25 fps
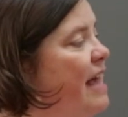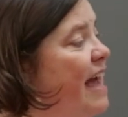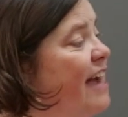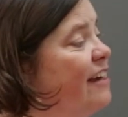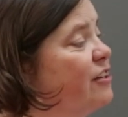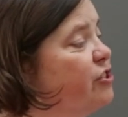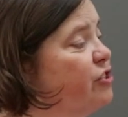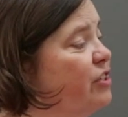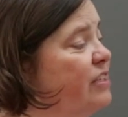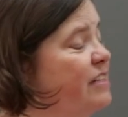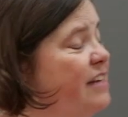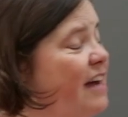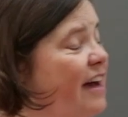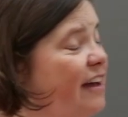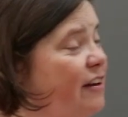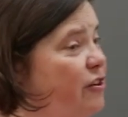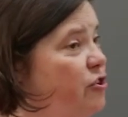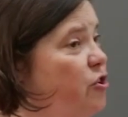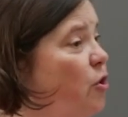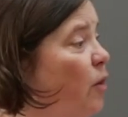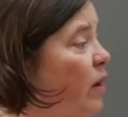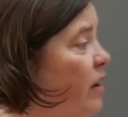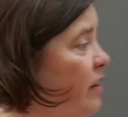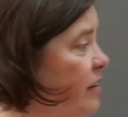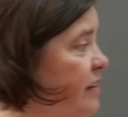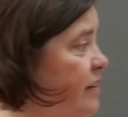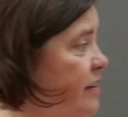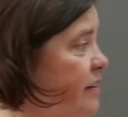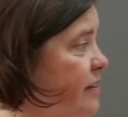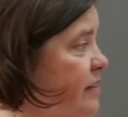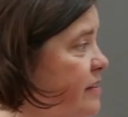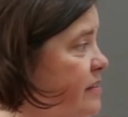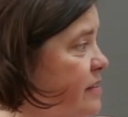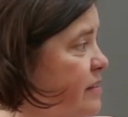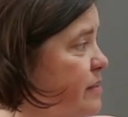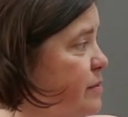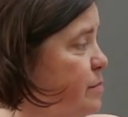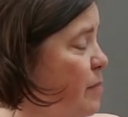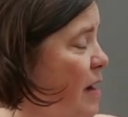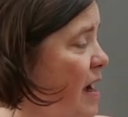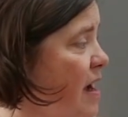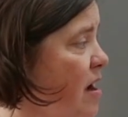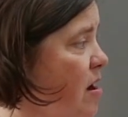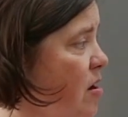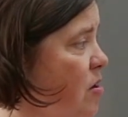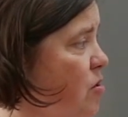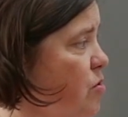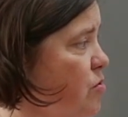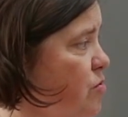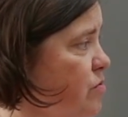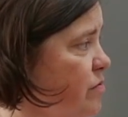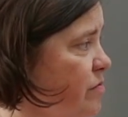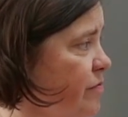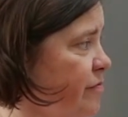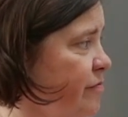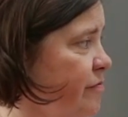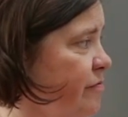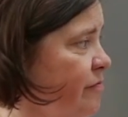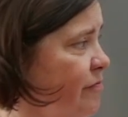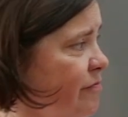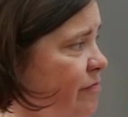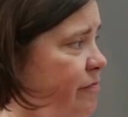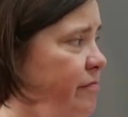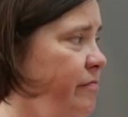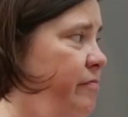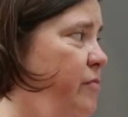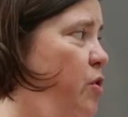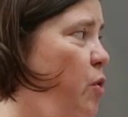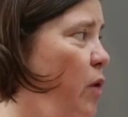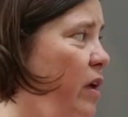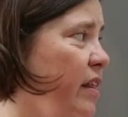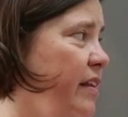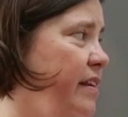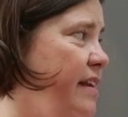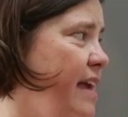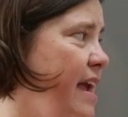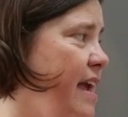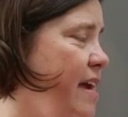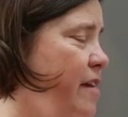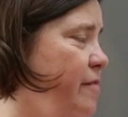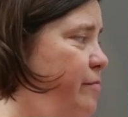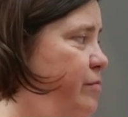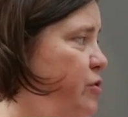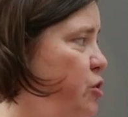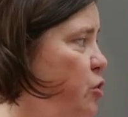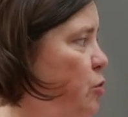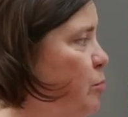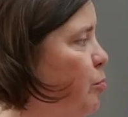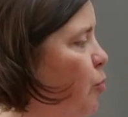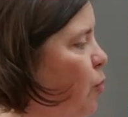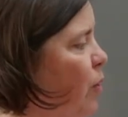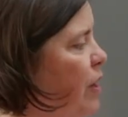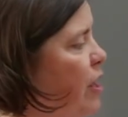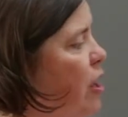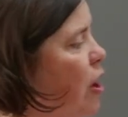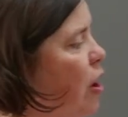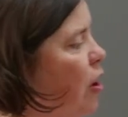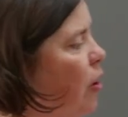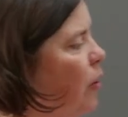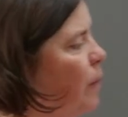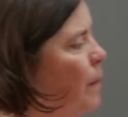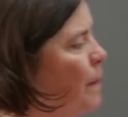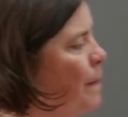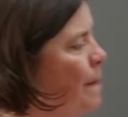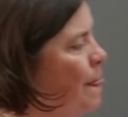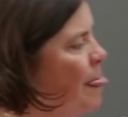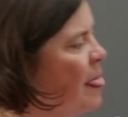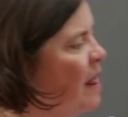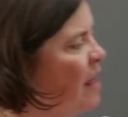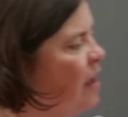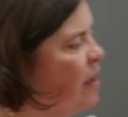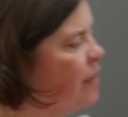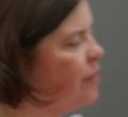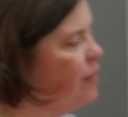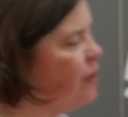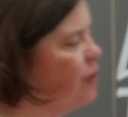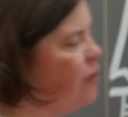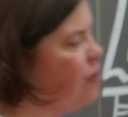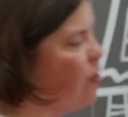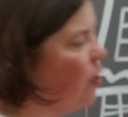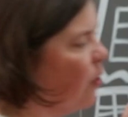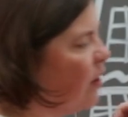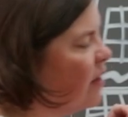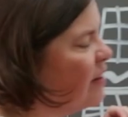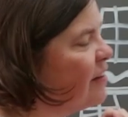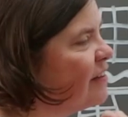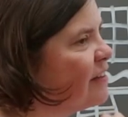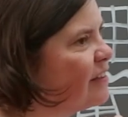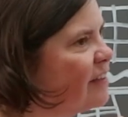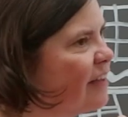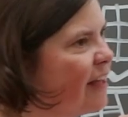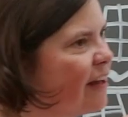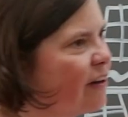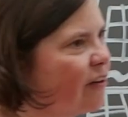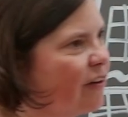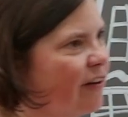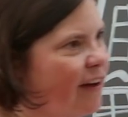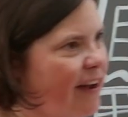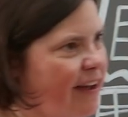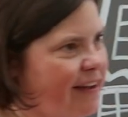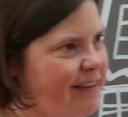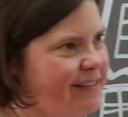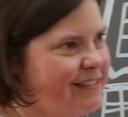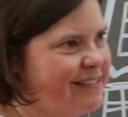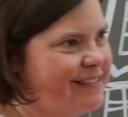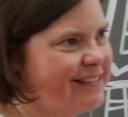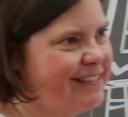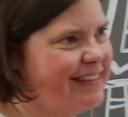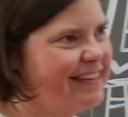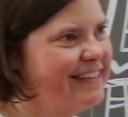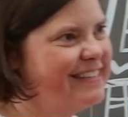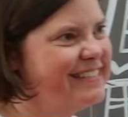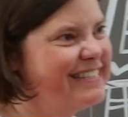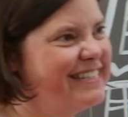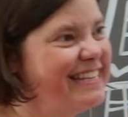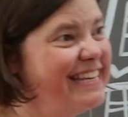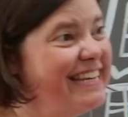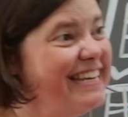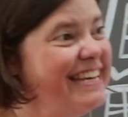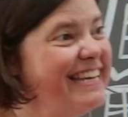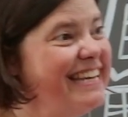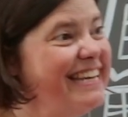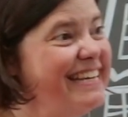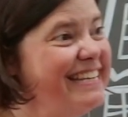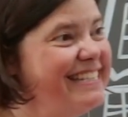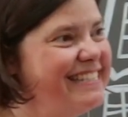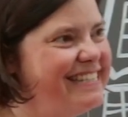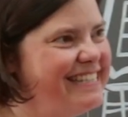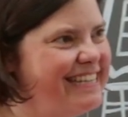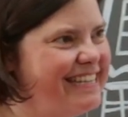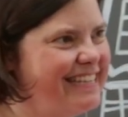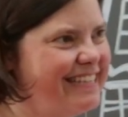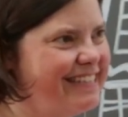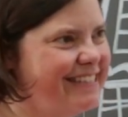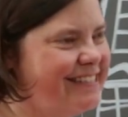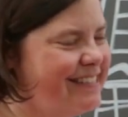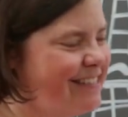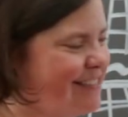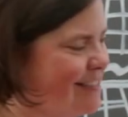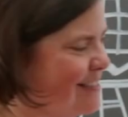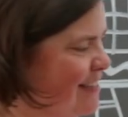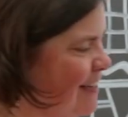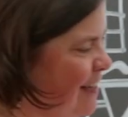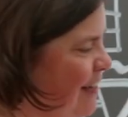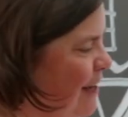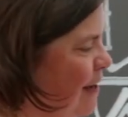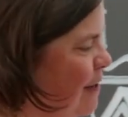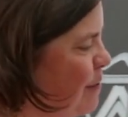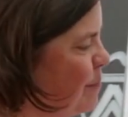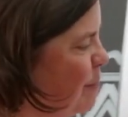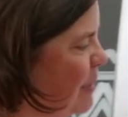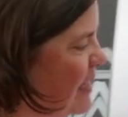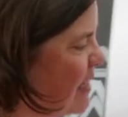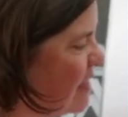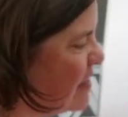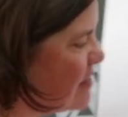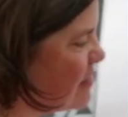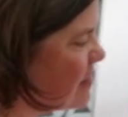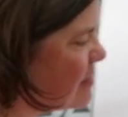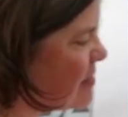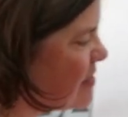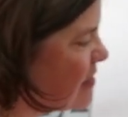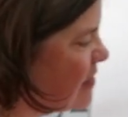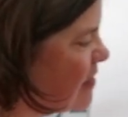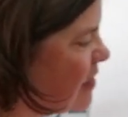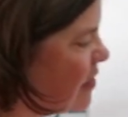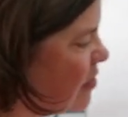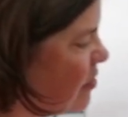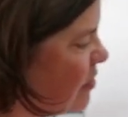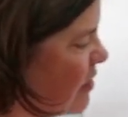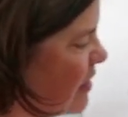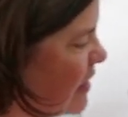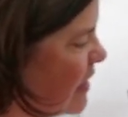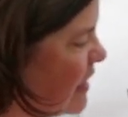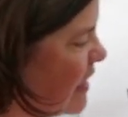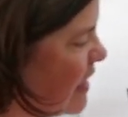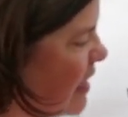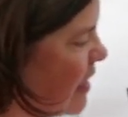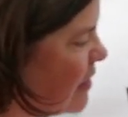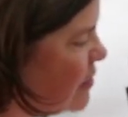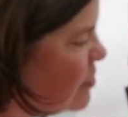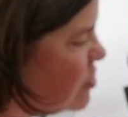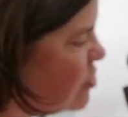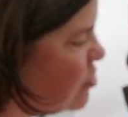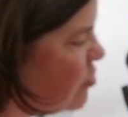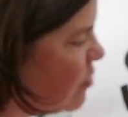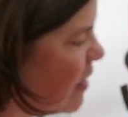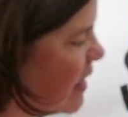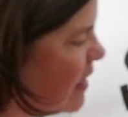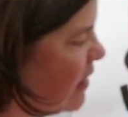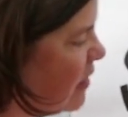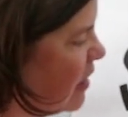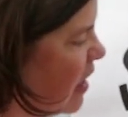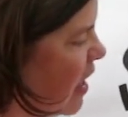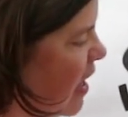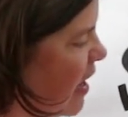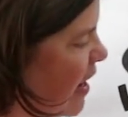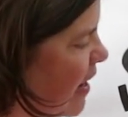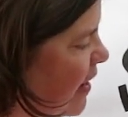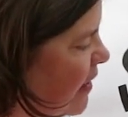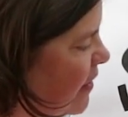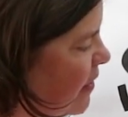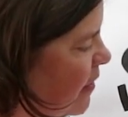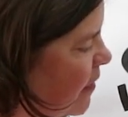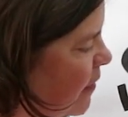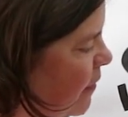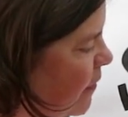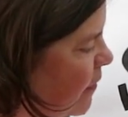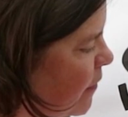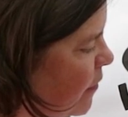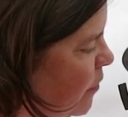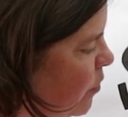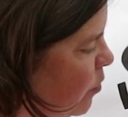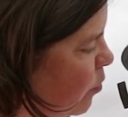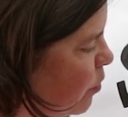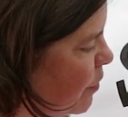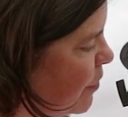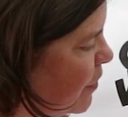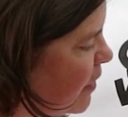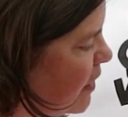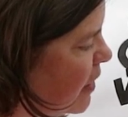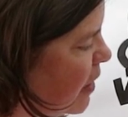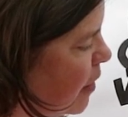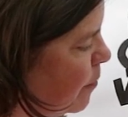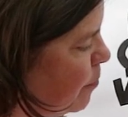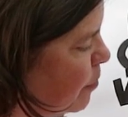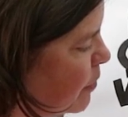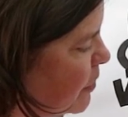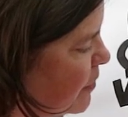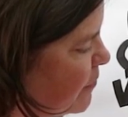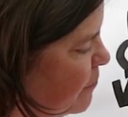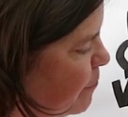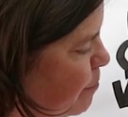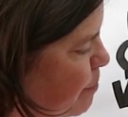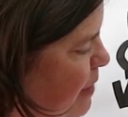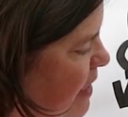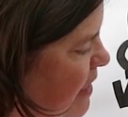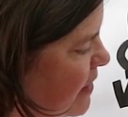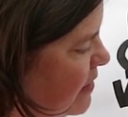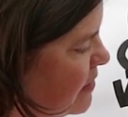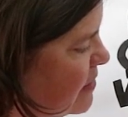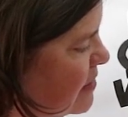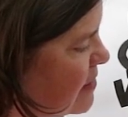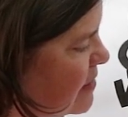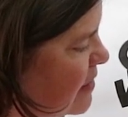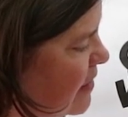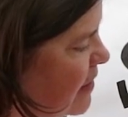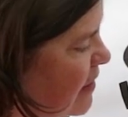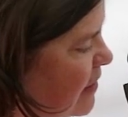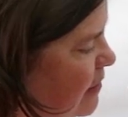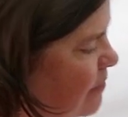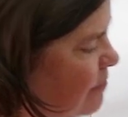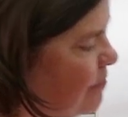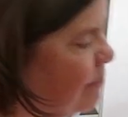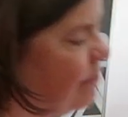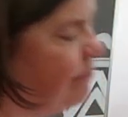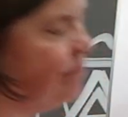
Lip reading: actually not Nolan. This is my own Nolan Hand 2.0. The Nolan letter S is the easiest, because it's literally a straight line with a couple of bends in it.